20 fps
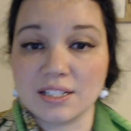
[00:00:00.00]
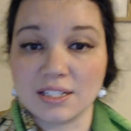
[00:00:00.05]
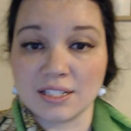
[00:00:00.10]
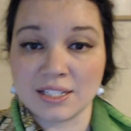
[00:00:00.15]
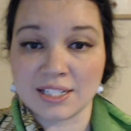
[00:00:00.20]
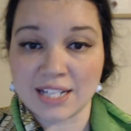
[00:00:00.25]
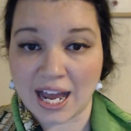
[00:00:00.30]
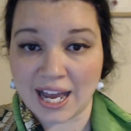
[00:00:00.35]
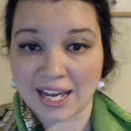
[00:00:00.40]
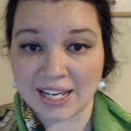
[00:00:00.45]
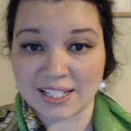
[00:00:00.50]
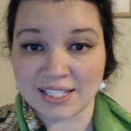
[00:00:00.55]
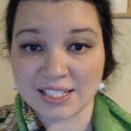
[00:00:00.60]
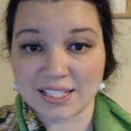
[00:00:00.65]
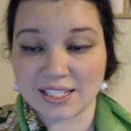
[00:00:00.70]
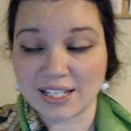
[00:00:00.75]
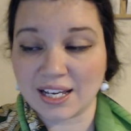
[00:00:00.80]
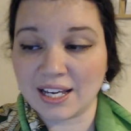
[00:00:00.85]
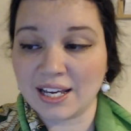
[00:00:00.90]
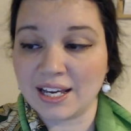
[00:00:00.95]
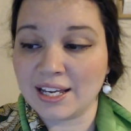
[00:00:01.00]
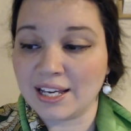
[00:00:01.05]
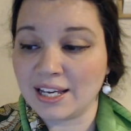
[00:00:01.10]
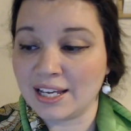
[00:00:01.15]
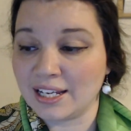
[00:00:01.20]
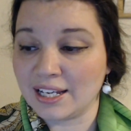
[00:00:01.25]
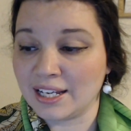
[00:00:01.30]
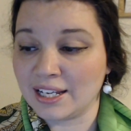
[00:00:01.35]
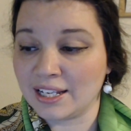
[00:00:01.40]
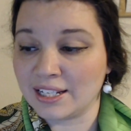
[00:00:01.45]
dice,
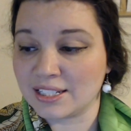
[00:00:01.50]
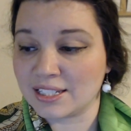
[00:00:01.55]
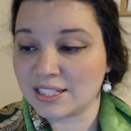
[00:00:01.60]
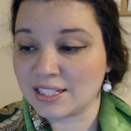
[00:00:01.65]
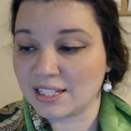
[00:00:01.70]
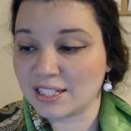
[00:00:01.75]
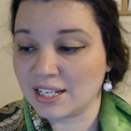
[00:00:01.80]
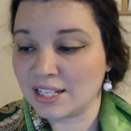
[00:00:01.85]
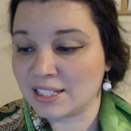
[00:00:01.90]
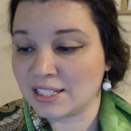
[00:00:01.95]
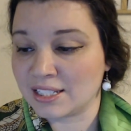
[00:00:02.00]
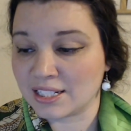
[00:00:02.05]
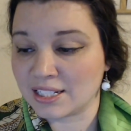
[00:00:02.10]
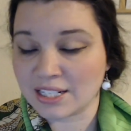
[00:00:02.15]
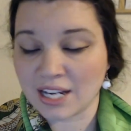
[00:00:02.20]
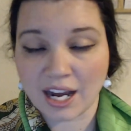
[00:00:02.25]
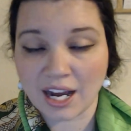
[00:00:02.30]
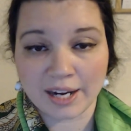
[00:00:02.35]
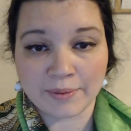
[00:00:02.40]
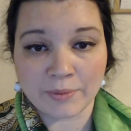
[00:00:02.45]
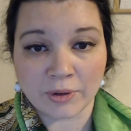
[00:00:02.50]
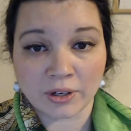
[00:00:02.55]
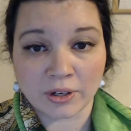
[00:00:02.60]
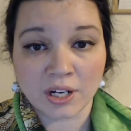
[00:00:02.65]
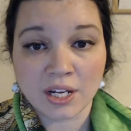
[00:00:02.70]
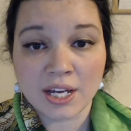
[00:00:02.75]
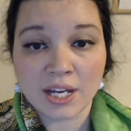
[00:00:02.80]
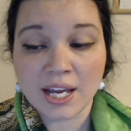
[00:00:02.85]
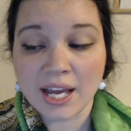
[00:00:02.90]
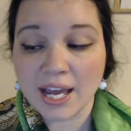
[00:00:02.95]
it's a timer,
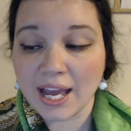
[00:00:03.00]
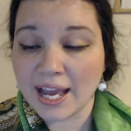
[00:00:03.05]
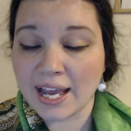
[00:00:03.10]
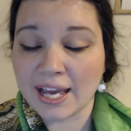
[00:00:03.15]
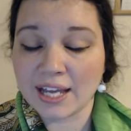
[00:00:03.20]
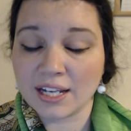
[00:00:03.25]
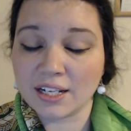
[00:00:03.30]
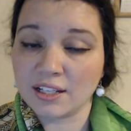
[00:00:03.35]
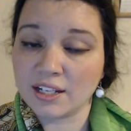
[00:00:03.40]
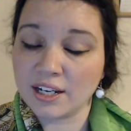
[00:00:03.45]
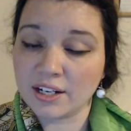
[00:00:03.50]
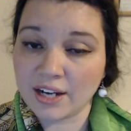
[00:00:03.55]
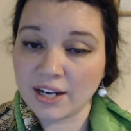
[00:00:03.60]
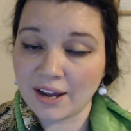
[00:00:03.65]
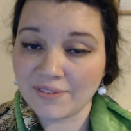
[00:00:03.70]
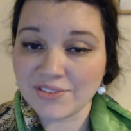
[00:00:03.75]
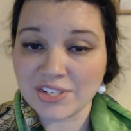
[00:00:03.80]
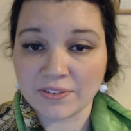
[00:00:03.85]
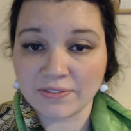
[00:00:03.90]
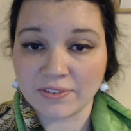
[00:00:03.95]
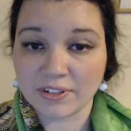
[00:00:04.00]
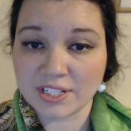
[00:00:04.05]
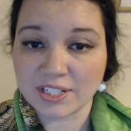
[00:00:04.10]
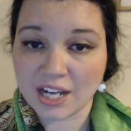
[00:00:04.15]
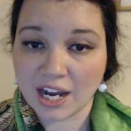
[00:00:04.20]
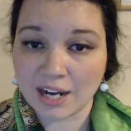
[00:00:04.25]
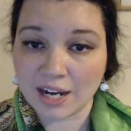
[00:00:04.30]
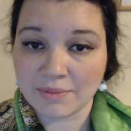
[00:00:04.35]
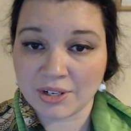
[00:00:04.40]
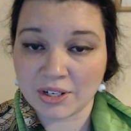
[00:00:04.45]
and they have different
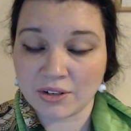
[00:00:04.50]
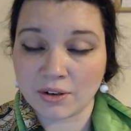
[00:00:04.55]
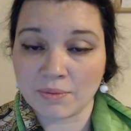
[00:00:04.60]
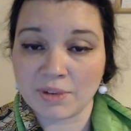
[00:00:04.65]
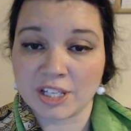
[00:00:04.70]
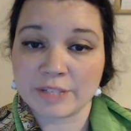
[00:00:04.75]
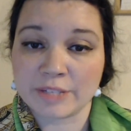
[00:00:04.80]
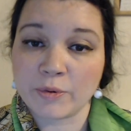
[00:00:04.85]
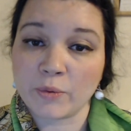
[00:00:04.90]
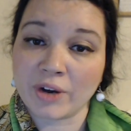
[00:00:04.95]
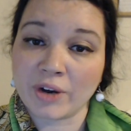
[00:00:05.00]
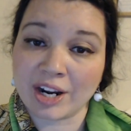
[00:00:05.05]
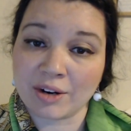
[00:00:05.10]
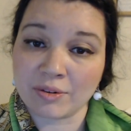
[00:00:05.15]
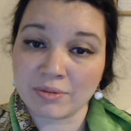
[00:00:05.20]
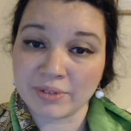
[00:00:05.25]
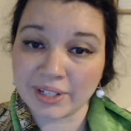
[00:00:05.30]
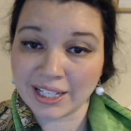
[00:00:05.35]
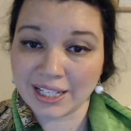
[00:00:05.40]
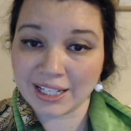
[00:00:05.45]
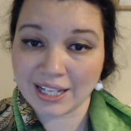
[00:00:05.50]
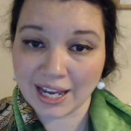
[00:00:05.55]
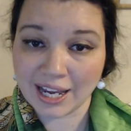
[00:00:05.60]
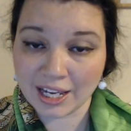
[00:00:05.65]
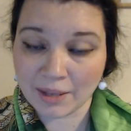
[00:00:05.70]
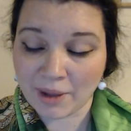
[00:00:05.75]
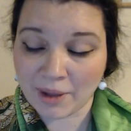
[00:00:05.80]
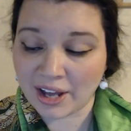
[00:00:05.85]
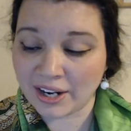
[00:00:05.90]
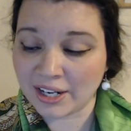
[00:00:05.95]
time increments, but what I really like
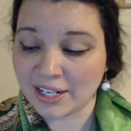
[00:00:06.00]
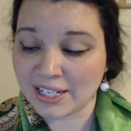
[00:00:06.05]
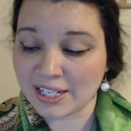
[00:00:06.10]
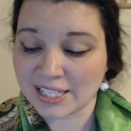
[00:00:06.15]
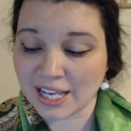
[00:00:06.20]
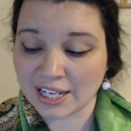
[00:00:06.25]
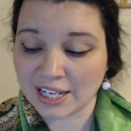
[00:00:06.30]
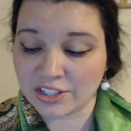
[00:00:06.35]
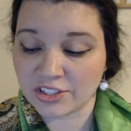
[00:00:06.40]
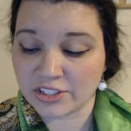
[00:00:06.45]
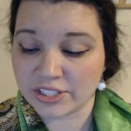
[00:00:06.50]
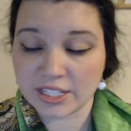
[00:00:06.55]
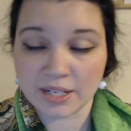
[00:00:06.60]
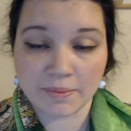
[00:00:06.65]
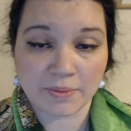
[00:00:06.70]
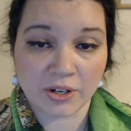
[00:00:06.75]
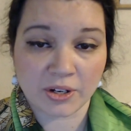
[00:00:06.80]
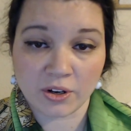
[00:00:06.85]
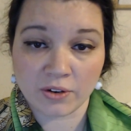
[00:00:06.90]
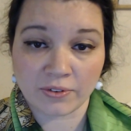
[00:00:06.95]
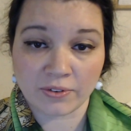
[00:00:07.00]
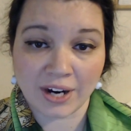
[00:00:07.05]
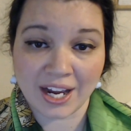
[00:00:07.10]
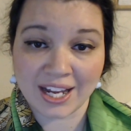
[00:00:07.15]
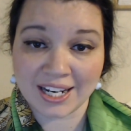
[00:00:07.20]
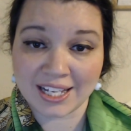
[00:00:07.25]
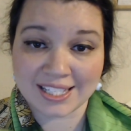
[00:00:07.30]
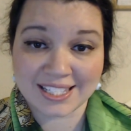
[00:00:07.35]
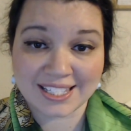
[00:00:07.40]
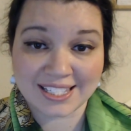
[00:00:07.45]
about it is I can just tip it over and
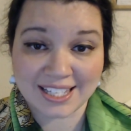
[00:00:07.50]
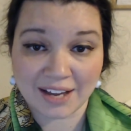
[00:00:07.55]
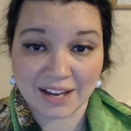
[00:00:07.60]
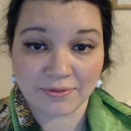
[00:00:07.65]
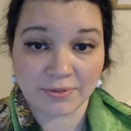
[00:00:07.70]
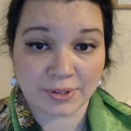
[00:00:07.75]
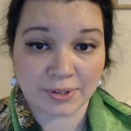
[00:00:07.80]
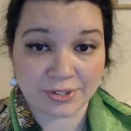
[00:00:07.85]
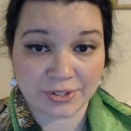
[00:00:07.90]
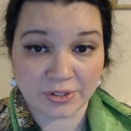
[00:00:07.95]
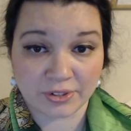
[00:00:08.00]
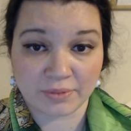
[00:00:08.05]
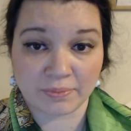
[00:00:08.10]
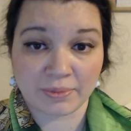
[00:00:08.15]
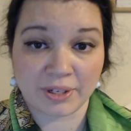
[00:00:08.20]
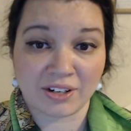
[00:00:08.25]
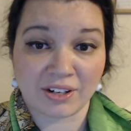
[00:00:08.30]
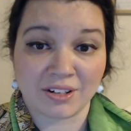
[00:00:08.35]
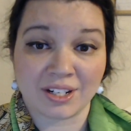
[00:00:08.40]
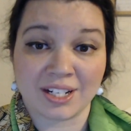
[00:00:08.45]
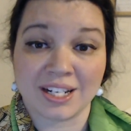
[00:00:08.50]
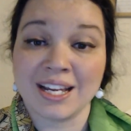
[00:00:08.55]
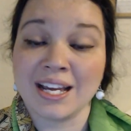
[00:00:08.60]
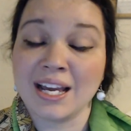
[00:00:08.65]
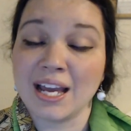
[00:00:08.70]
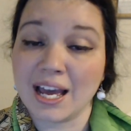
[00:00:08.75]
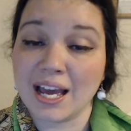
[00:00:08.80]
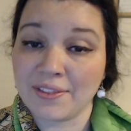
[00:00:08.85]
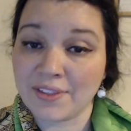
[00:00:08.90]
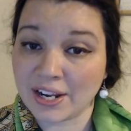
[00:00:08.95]
it's set for a certain period,
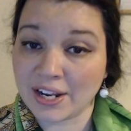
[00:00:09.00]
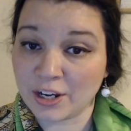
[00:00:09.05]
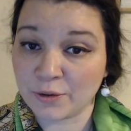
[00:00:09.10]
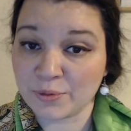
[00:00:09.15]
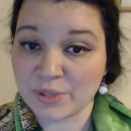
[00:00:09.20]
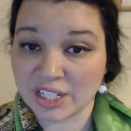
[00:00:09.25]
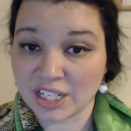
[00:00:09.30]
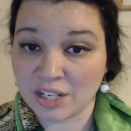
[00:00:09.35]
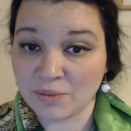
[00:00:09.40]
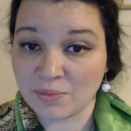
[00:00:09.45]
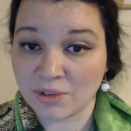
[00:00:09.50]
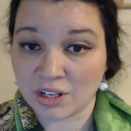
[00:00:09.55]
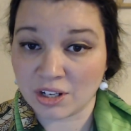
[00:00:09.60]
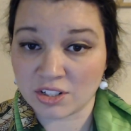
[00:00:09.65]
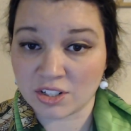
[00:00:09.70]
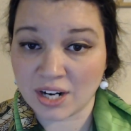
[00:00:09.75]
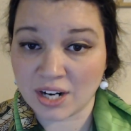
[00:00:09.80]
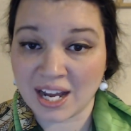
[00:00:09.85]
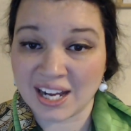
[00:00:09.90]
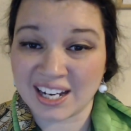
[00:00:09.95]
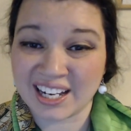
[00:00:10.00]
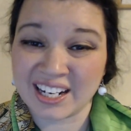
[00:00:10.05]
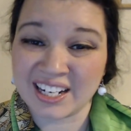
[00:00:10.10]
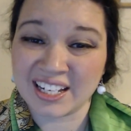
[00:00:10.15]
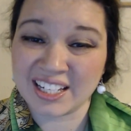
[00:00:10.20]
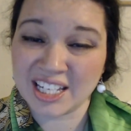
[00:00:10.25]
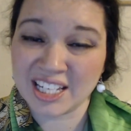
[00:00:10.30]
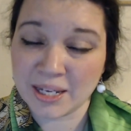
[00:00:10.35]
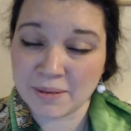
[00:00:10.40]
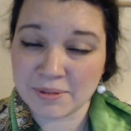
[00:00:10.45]
and that helps to keep me on track, and it
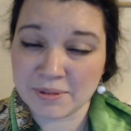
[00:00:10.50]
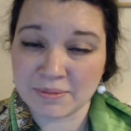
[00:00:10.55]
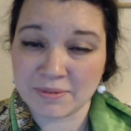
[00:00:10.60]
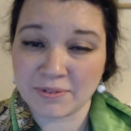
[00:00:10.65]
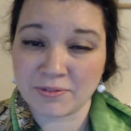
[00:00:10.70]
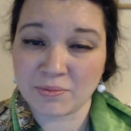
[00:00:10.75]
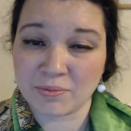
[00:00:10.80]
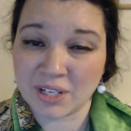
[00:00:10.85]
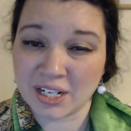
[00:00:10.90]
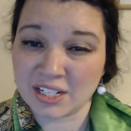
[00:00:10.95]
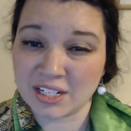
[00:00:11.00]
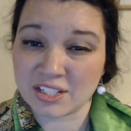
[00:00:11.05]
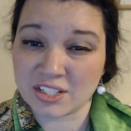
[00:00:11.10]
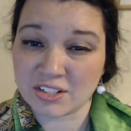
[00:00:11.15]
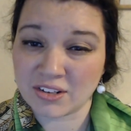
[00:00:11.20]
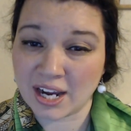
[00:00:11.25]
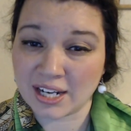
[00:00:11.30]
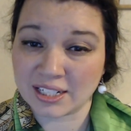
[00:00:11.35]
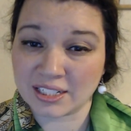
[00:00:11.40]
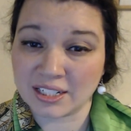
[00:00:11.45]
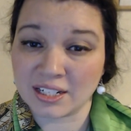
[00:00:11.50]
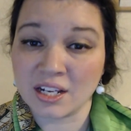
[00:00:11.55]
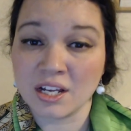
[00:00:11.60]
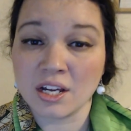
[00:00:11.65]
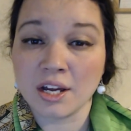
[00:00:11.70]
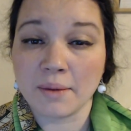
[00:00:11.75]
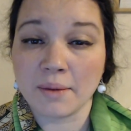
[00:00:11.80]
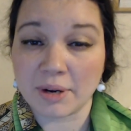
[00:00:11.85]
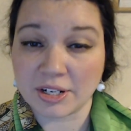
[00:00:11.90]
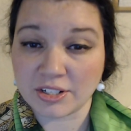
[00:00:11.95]
keeps me from getting distracted
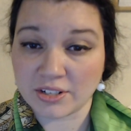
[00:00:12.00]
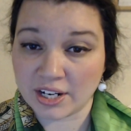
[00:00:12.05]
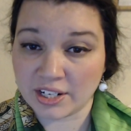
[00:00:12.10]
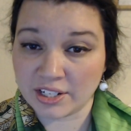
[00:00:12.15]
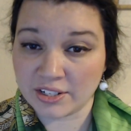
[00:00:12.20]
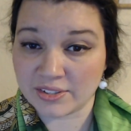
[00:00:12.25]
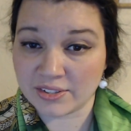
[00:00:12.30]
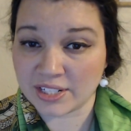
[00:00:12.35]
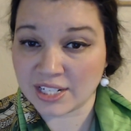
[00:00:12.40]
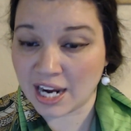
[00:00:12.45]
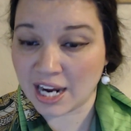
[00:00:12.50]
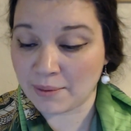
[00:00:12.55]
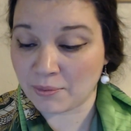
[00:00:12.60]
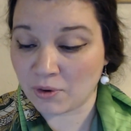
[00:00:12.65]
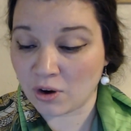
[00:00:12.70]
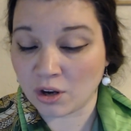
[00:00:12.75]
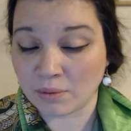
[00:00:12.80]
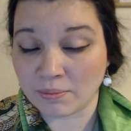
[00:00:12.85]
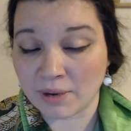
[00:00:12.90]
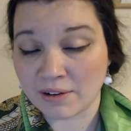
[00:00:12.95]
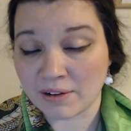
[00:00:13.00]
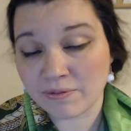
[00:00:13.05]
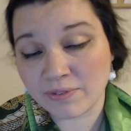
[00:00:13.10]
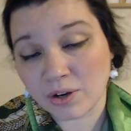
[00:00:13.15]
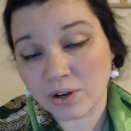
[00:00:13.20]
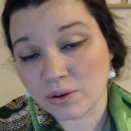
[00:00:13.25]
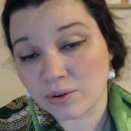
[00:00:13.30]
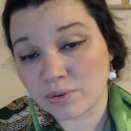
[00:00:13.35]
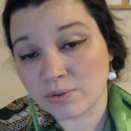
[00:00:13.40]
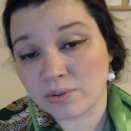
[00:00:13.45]
by trying to use the timer on my
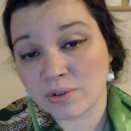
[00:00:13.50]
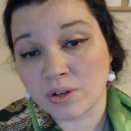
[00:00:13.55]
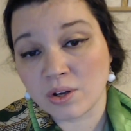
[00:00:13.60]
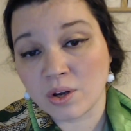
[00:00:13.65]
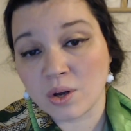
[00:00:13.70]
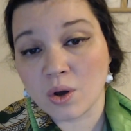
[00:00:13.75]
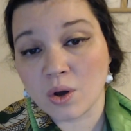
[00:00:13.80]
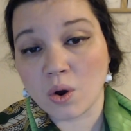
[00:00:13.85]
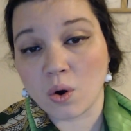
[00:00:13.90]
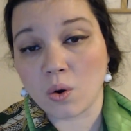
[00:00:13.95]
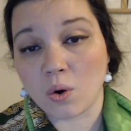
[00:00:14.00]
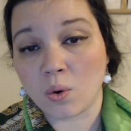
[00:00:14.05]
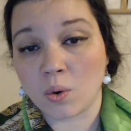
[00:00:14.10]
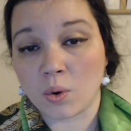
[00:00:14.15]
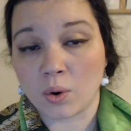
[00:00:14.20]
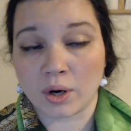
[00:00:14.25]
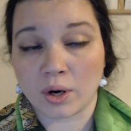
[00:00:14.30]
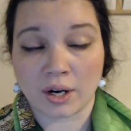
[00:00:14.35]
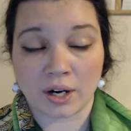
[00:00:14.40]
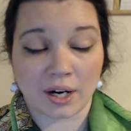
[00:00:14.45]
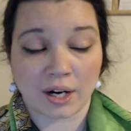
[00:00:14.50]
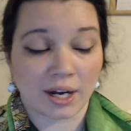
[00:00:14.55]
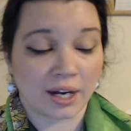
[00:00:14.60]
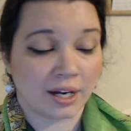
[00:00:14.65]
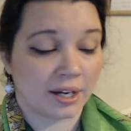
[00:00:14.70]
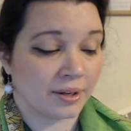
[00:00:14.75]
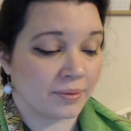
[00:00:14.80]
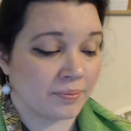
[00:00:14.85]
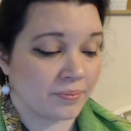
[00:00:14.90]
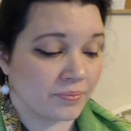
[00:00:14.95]
phone or
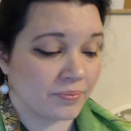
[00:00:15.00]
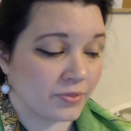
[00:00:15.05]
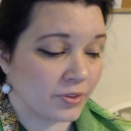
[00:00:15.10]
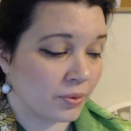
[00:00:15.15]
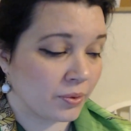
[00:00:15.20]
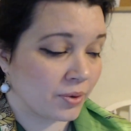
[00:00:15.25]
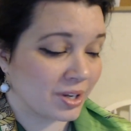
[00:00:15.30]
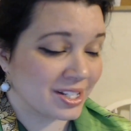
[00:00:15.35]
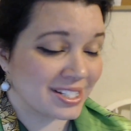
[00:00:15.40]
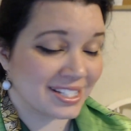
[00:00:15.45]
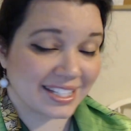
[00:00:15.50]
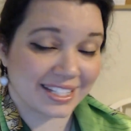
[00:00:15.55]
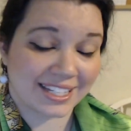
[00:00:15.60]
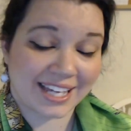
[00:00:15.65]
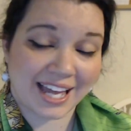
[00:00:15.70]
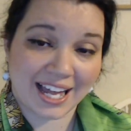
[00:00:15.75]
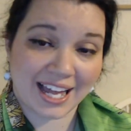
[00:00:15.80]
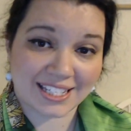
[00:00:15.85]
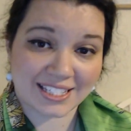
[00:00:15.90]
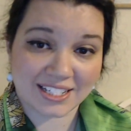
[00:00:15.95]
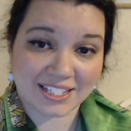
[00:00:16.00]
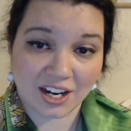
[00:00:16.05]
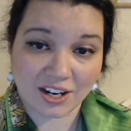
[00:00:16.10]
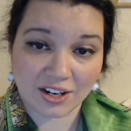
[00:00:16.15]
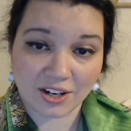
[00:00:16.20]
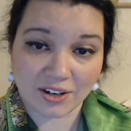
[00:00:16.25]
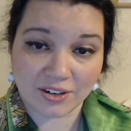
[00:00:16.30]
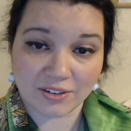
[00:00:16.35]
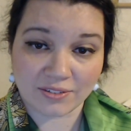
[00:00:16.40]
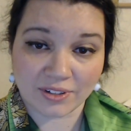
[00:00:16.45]
the ones that the cats knock
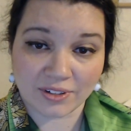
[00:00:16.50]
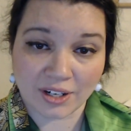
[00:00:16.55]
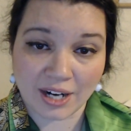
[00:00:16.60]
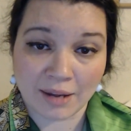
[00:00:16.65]
over.